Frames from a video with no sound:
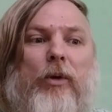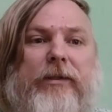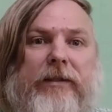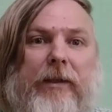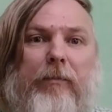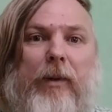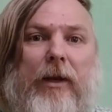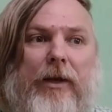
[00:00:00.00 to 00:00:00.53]

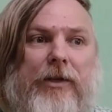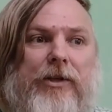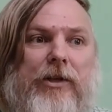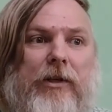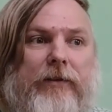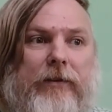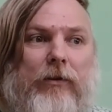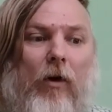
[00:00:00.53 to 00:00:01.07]

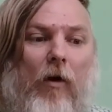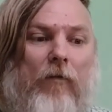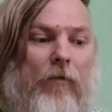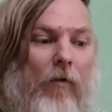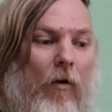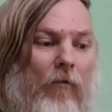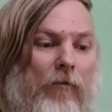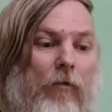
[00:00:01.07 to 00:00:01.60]
possibilities of
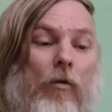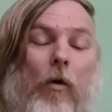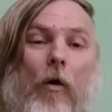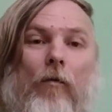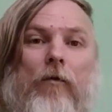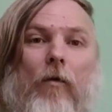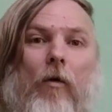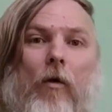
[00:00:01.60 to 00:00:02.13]

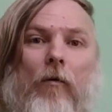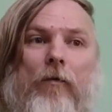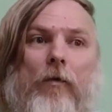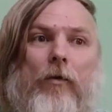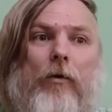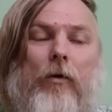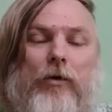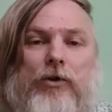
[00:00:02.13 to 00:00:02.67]

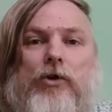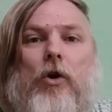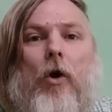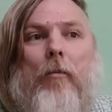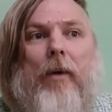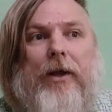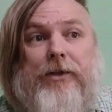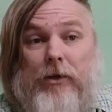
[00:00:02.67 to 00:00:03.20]

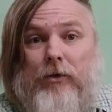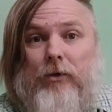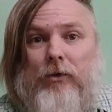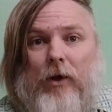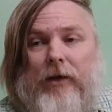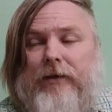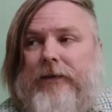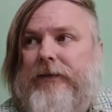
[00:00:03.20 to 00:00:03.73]
geometry.
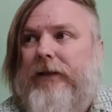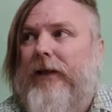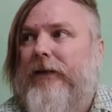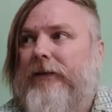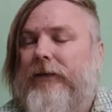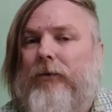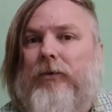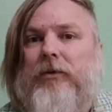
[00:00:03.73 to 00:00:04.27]
You
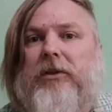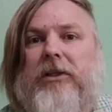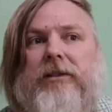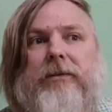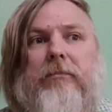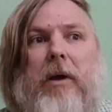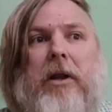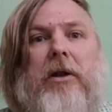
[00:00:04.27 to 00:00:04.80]
understand? So in
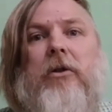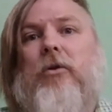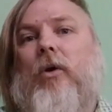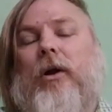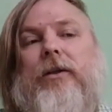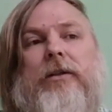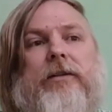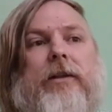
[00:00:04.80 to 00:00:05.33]
this manner you
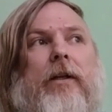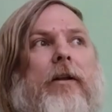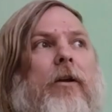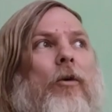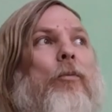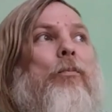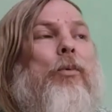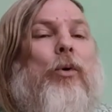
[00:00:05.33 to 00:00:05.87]
understand
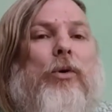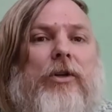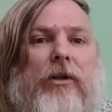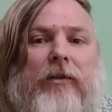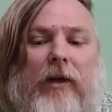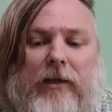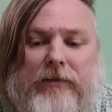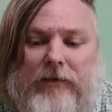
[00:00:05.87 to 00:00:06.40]
the computer
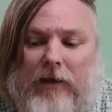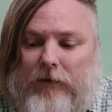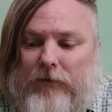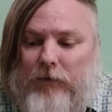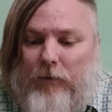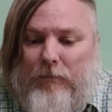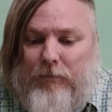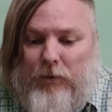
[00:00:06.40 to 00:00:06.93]
does
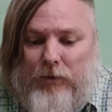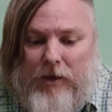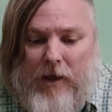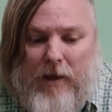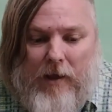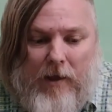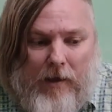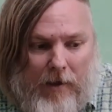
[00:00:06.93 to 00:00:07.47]
not compute
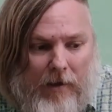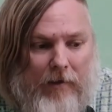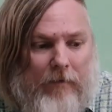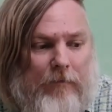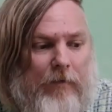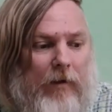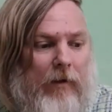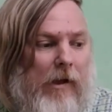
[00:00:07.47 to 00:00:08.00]

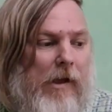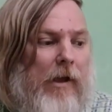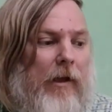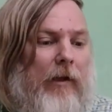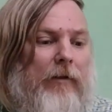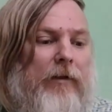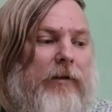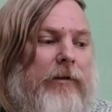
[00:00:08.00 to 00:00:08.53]
anything.
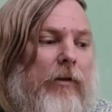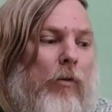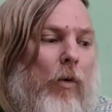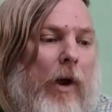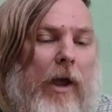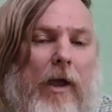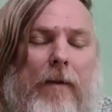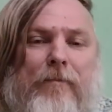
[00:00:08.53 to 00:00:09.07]
It is a
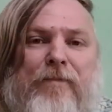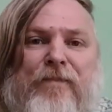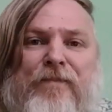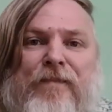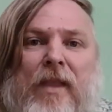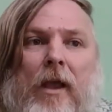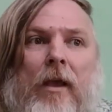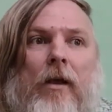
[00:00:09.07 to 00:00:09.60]
way
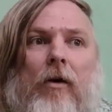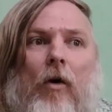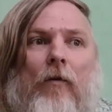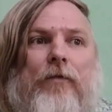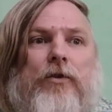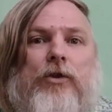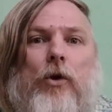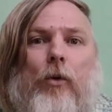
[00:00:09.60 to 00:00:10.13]

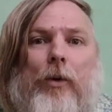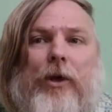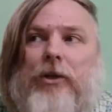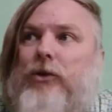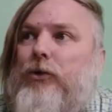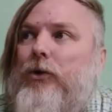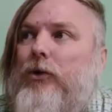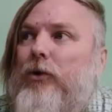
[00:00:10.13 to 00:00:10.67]
of
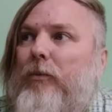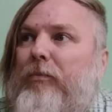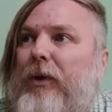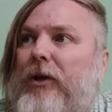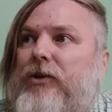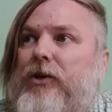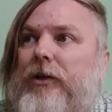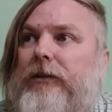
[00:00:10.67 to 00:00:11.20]
showing to you
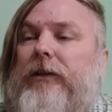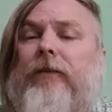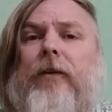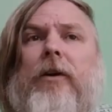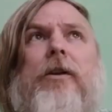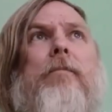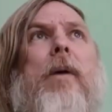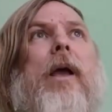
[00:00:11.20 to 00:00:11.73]
pictures.
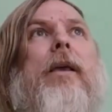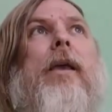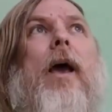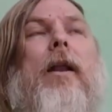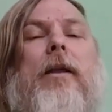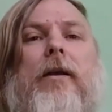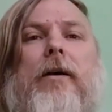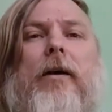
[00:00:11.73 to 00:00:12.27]
Even in
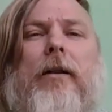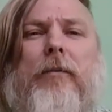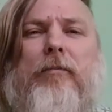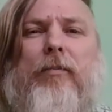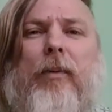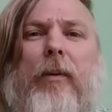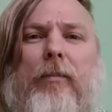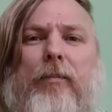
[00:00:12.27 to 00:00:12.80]
mechanical
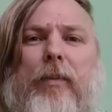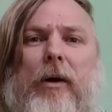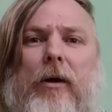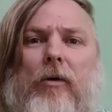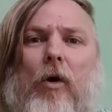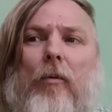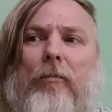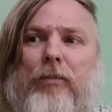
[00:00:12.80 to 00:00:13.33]

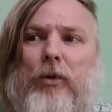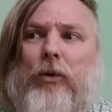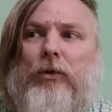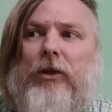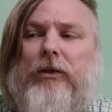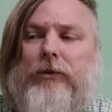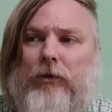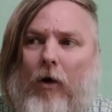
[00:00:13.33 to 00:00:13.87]

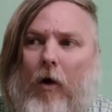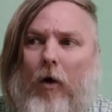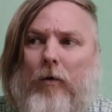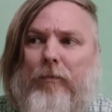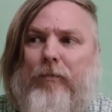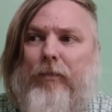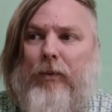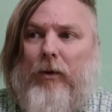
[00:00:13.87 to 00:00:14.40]
computers
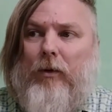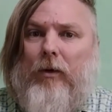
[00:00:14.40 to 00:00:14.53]
or